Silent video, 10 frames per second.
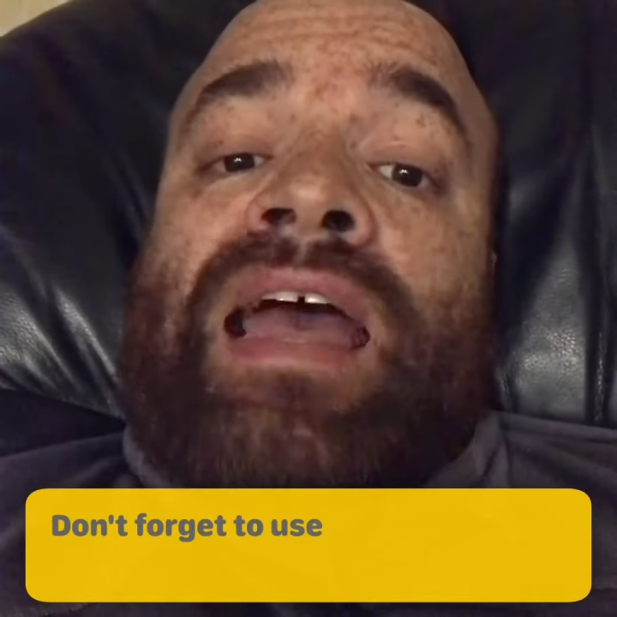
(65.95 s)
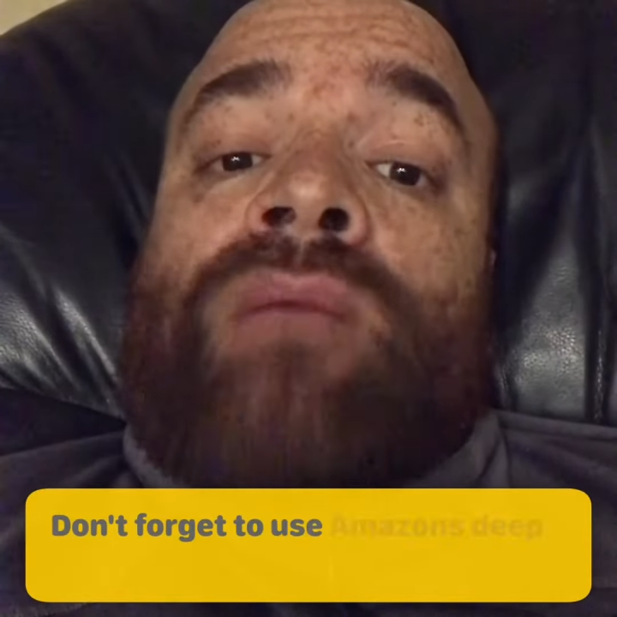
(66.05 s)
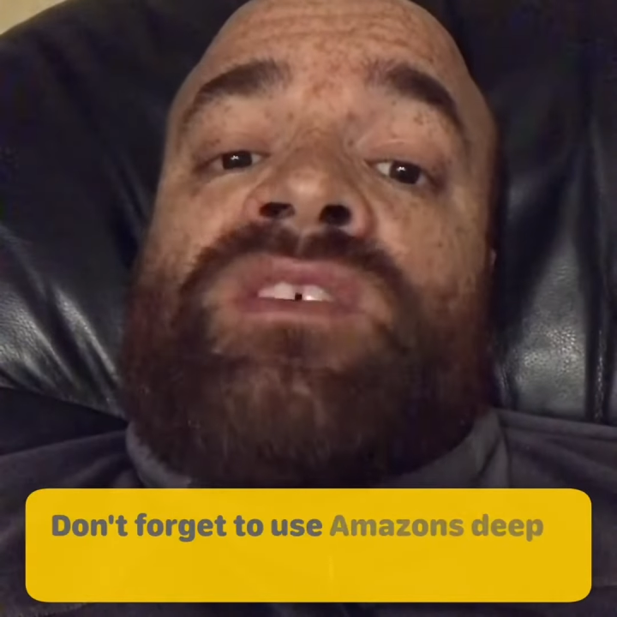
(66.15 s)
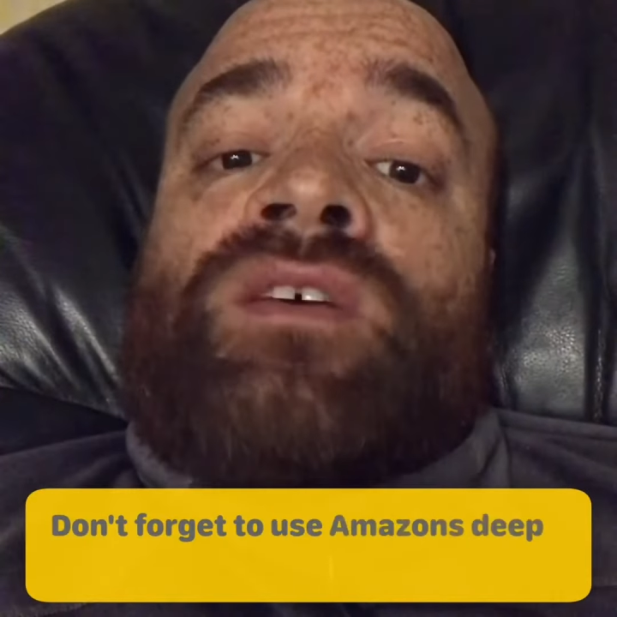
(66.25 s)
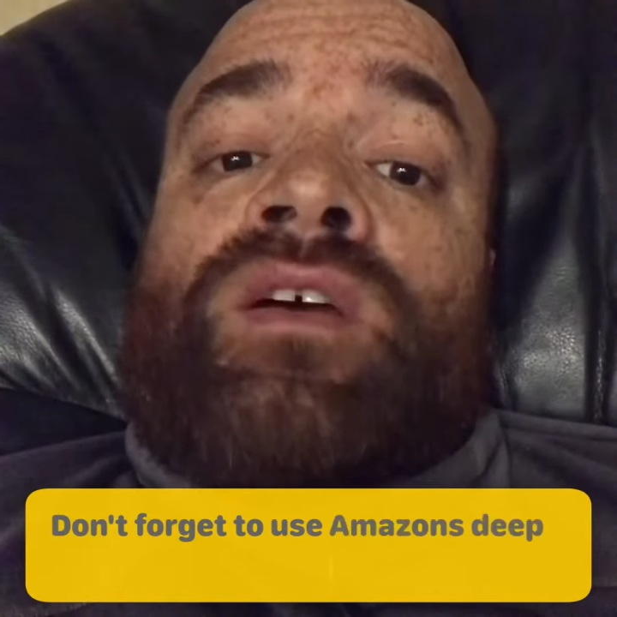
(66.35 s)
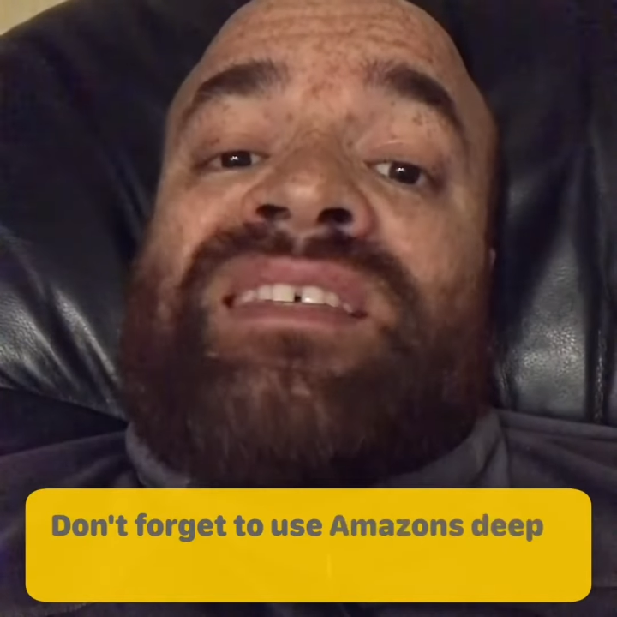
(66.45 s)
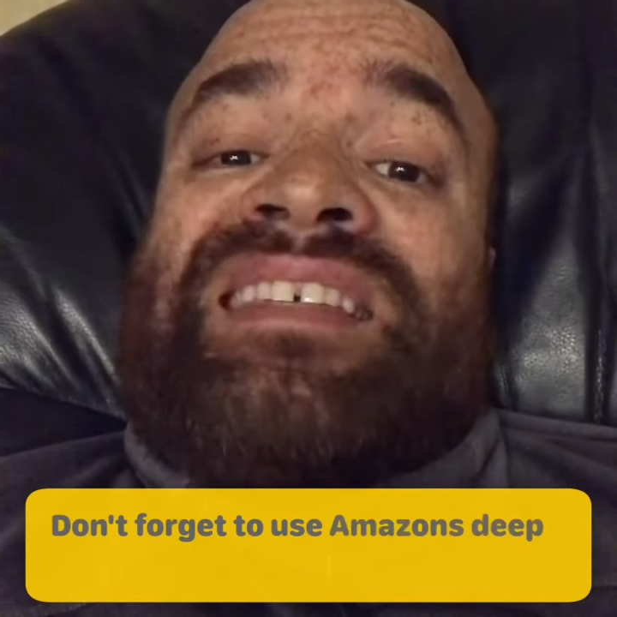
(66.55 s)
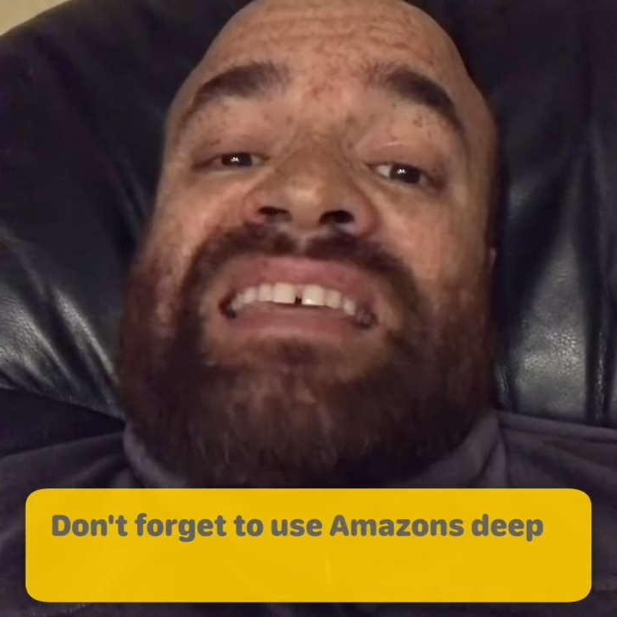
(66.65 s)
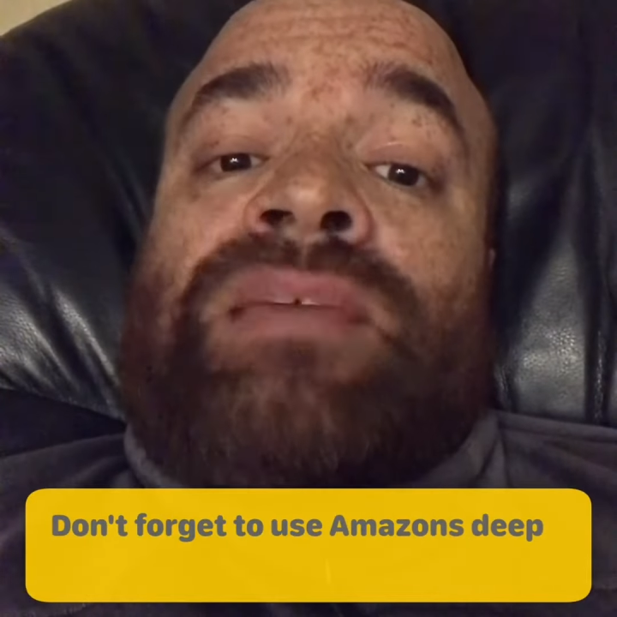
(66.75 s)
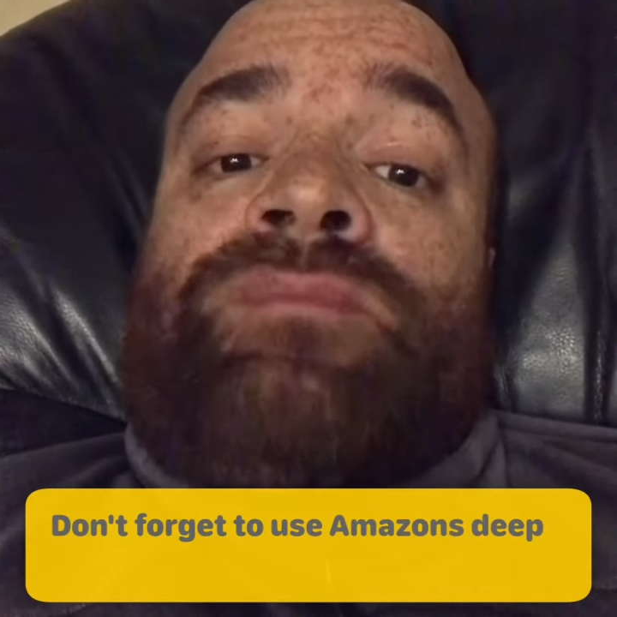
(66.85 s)
Amazon's
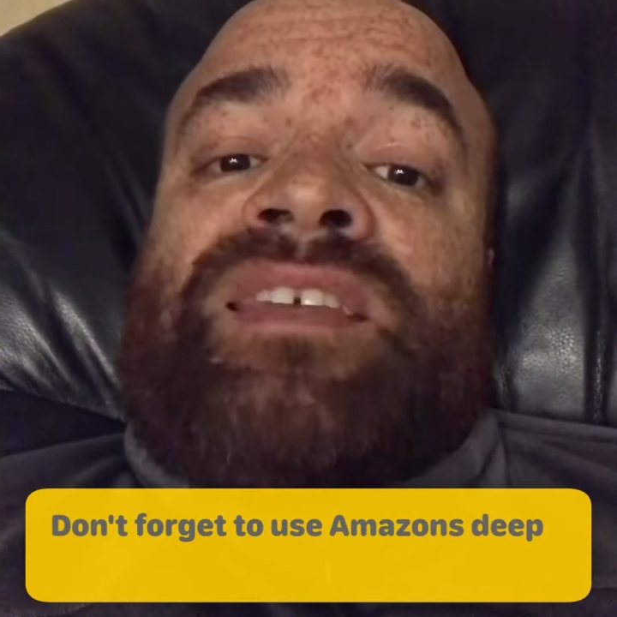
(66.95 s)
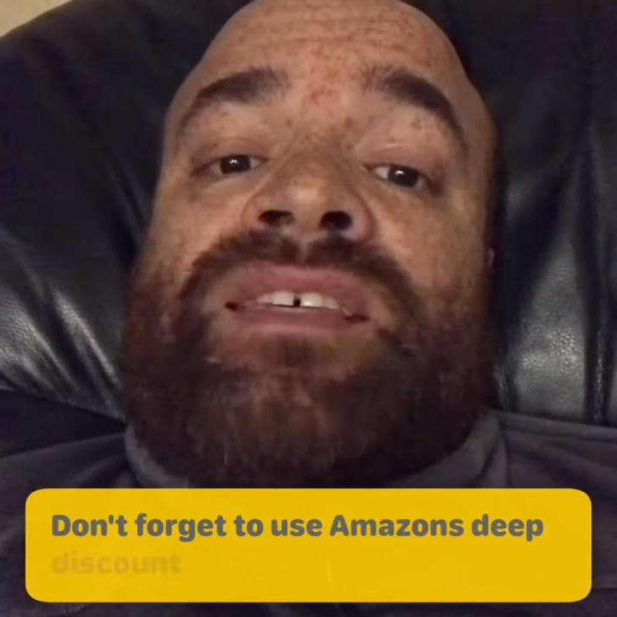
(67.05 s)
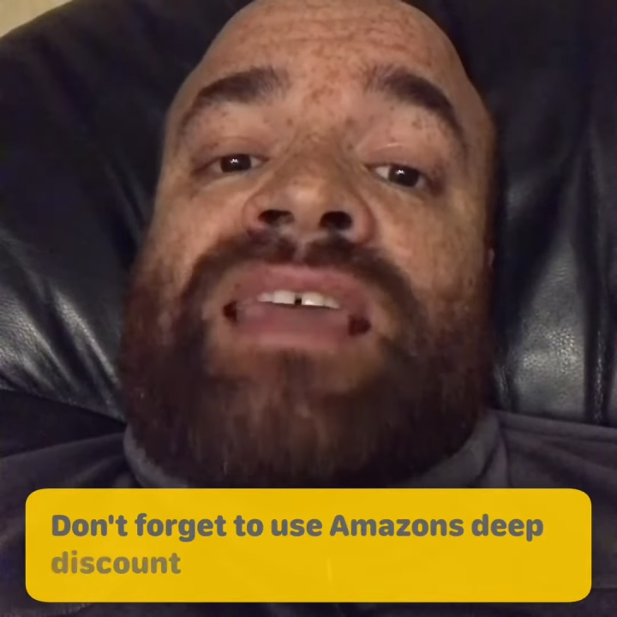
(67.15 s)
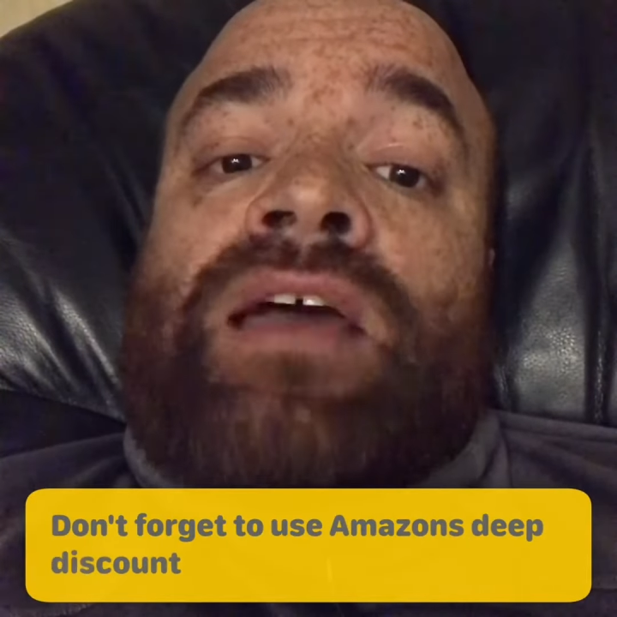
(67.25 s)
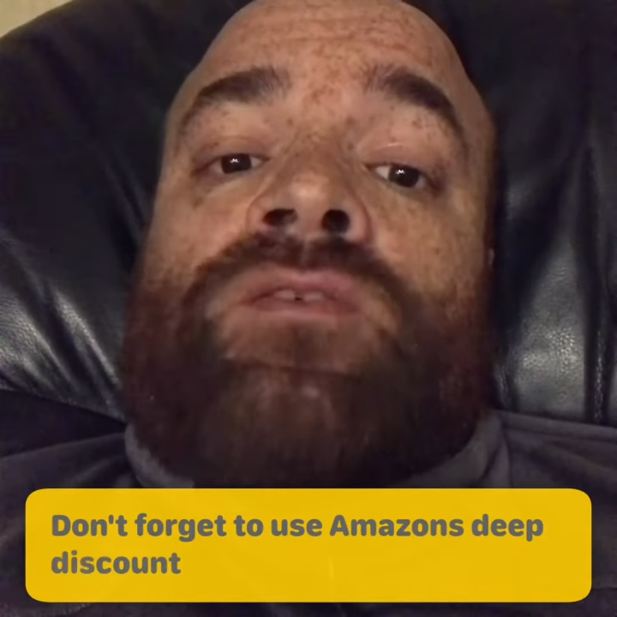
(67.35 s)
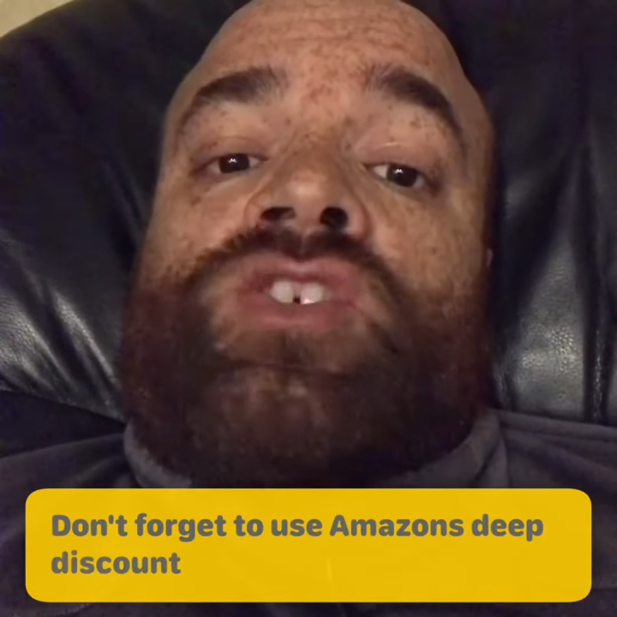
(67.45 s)
deep discount